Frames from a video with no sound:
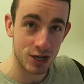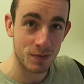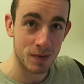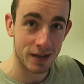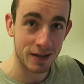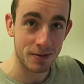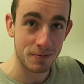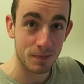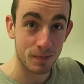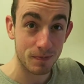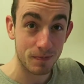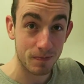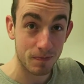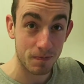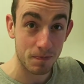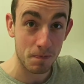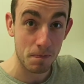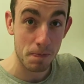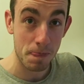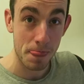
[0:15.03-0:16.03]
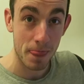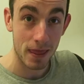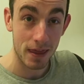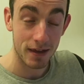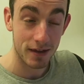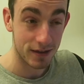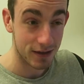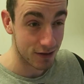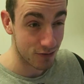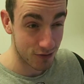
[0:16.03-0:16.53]
While well, I'm doing the work,
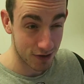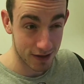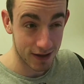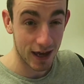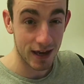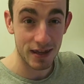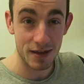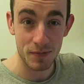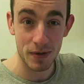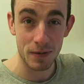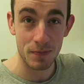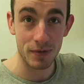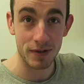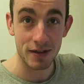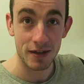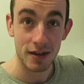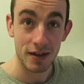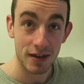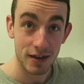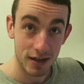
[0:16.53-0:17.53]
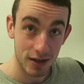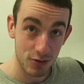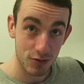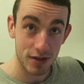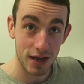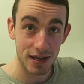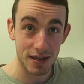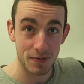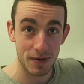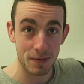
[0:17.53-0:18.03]
you and I'm gonna show you
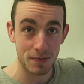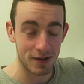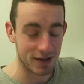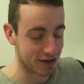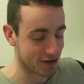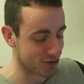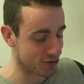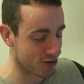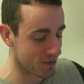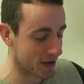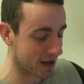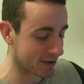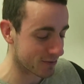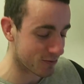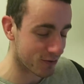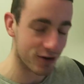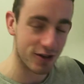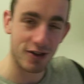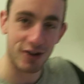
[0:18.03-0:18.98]
around. You this is what I'm